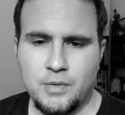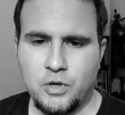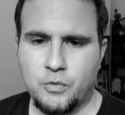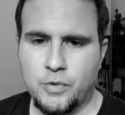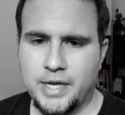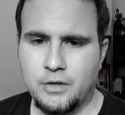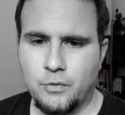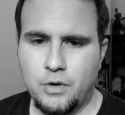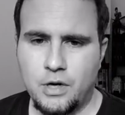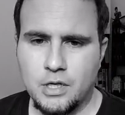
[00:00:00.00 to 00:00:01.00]
create a
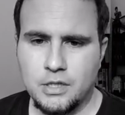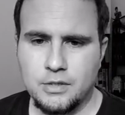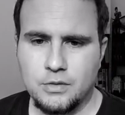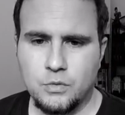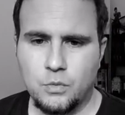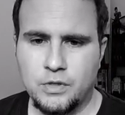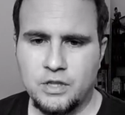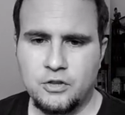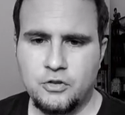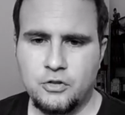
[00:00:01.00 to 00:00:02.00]
rung,
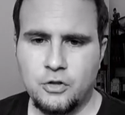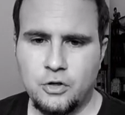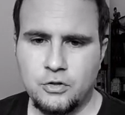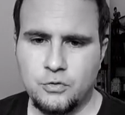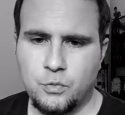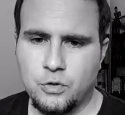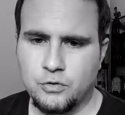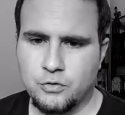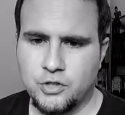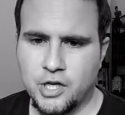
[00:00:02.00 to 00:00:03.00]
we don't
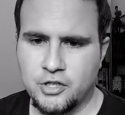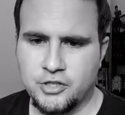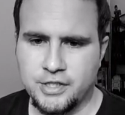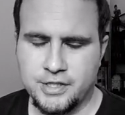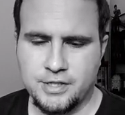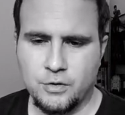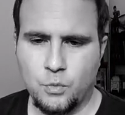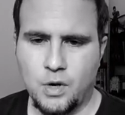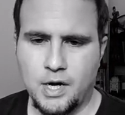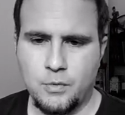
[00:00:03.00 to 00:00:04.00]
want to change the x and
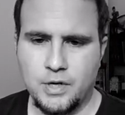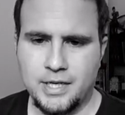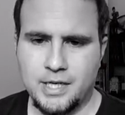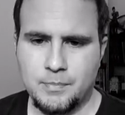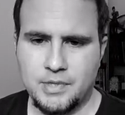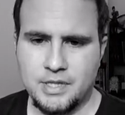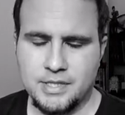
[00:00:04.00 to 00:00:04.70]
y. We want to keep it the